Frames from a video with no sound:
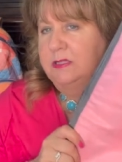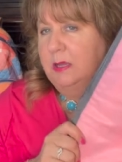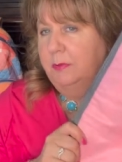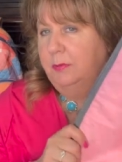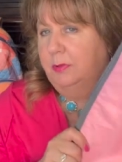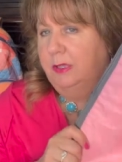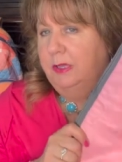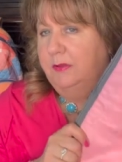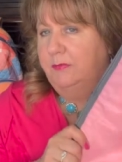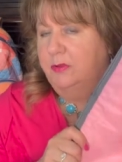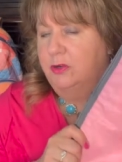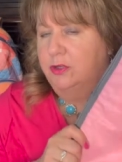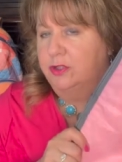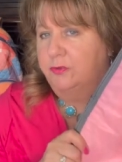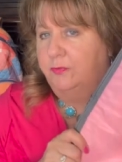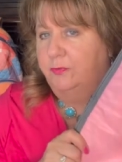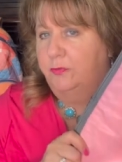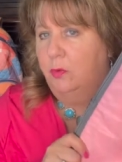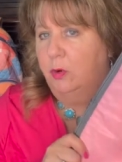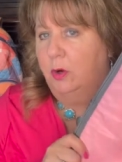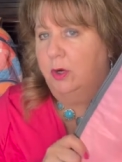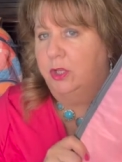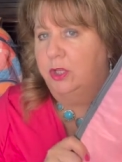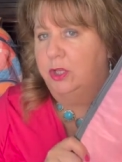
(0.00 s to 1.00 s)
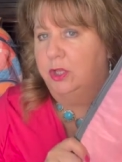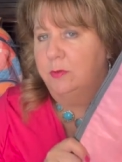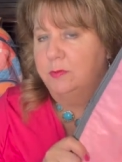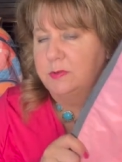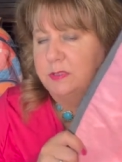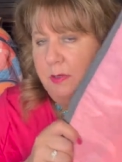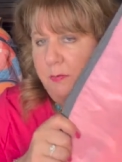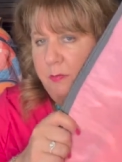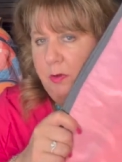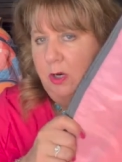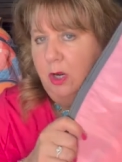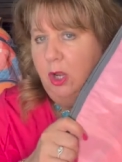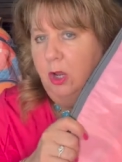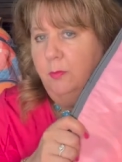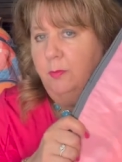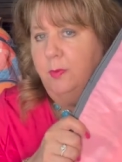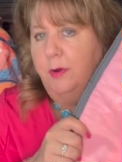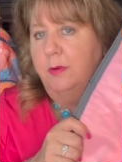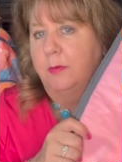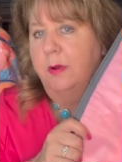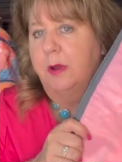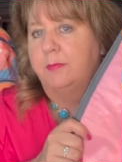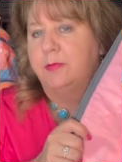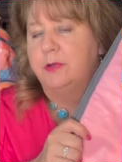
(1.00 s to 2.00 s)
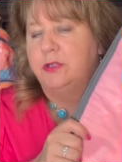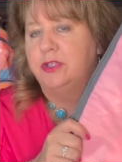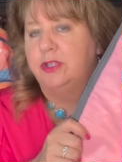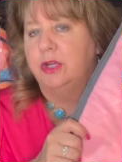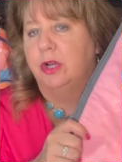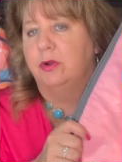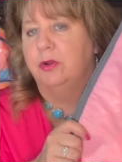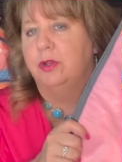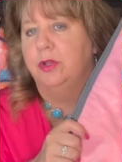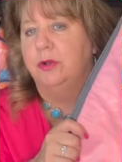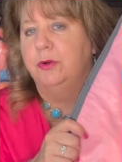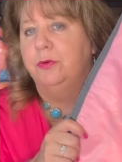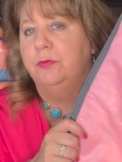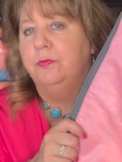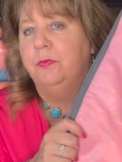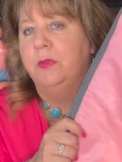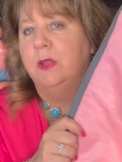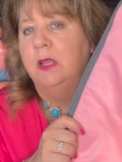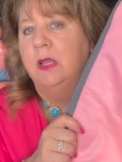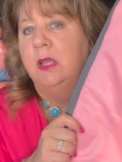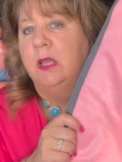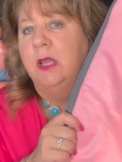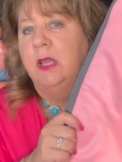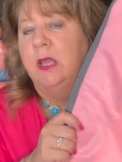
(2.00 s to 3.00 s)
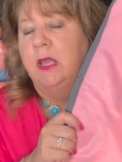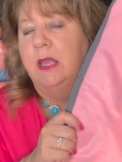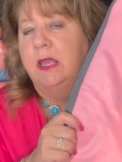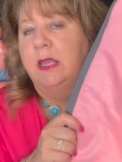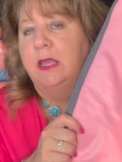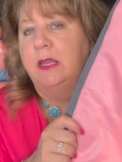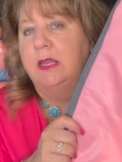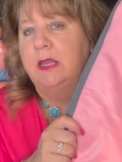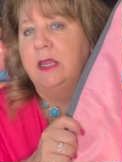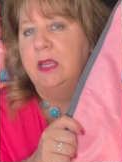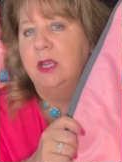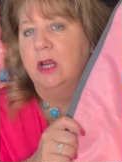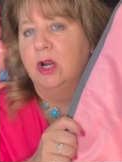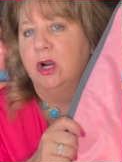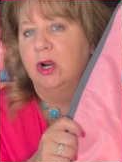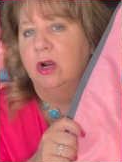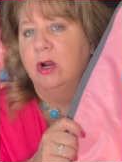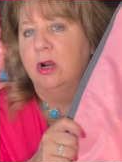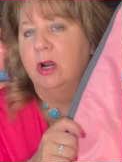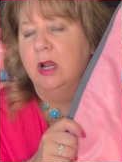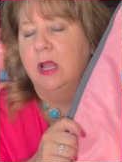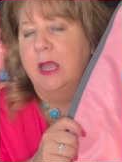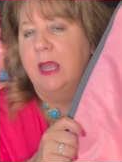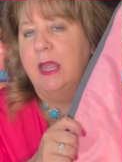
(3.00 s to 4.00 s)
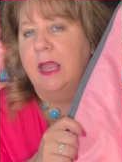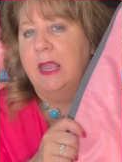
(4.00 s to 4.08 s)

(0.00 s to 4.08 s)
I believe there's four cubes. I'm going to open them up and show you in here.